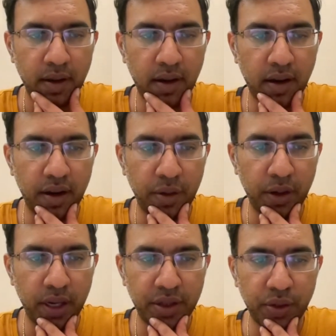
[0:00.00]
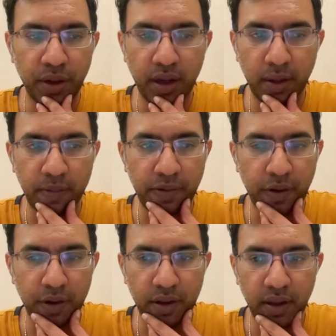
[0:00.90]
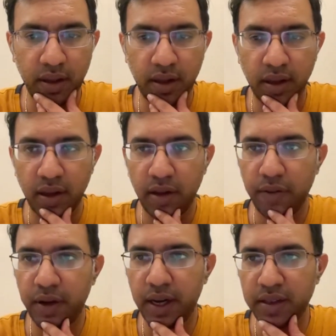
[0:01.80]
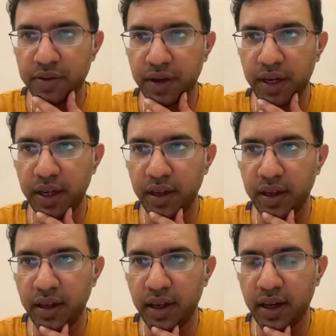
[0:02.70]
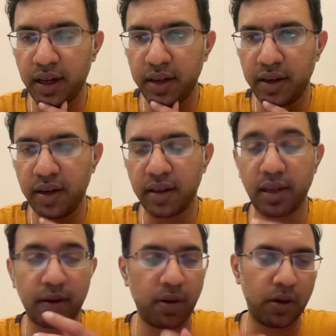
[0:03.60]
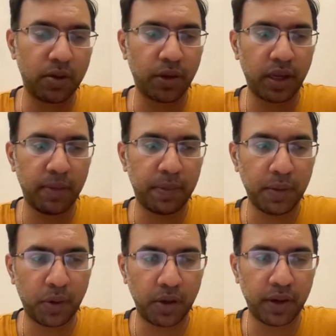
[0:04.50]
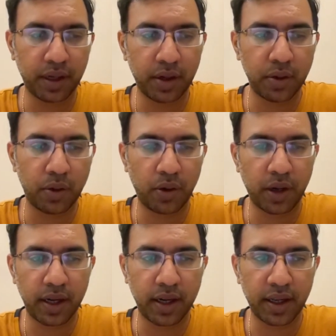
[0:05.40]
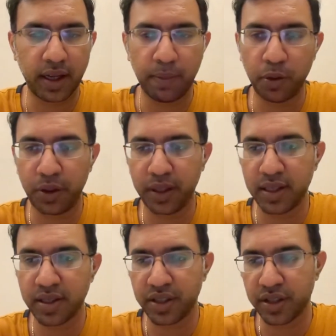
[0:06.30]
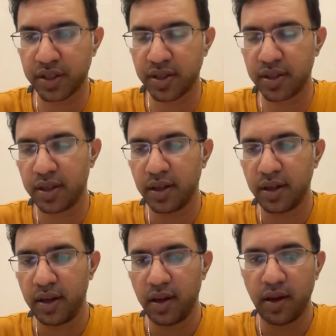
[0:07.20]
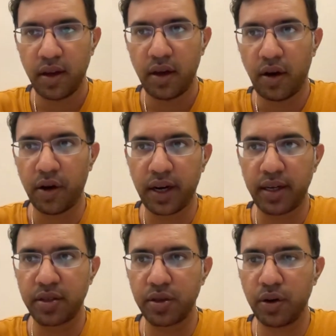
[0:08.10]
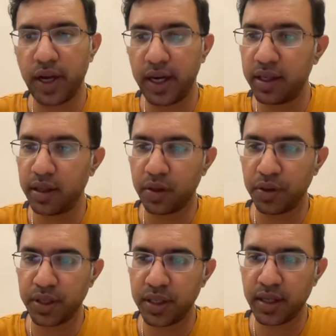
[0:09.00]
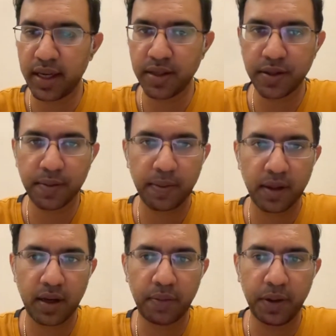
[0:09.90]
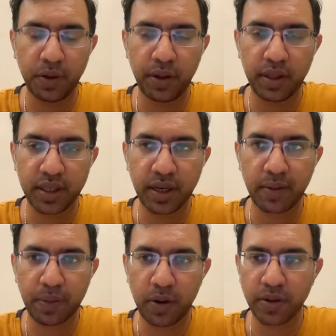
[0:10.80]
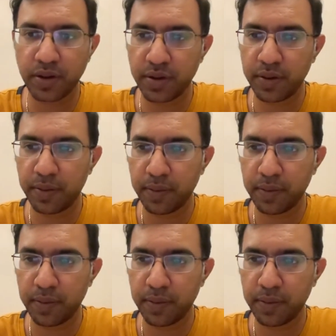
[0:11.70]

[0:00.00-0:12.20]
you guys showing up for the Freelance Friday, and that will also keep me motivated to go ahead and keep doing these sessions. All right, so any other questions, guys? Let me know in the chat box.